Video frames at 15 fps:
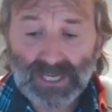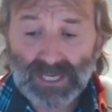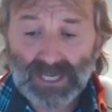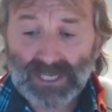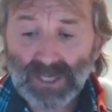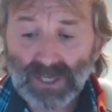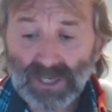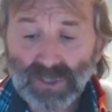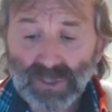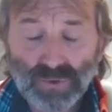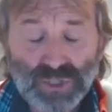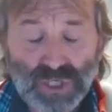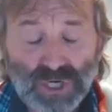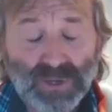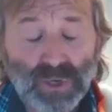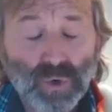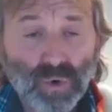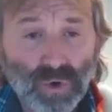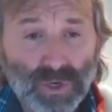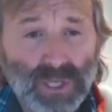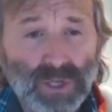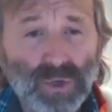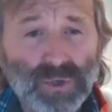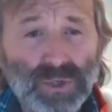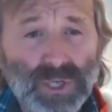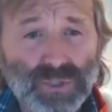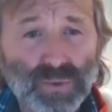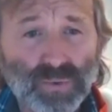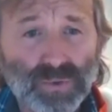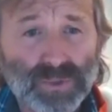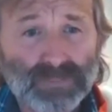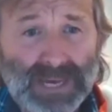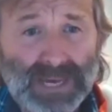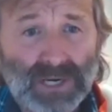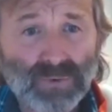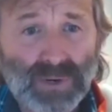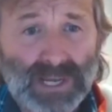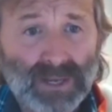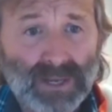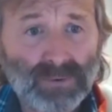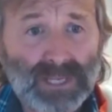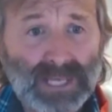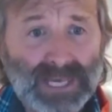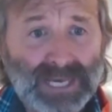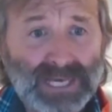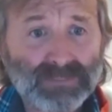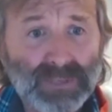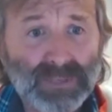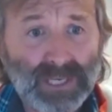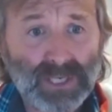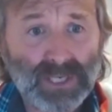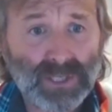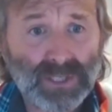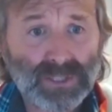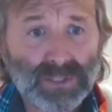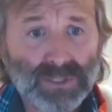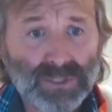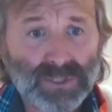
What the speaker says: and a guy called Jeremy Hawking, who does all the background admin and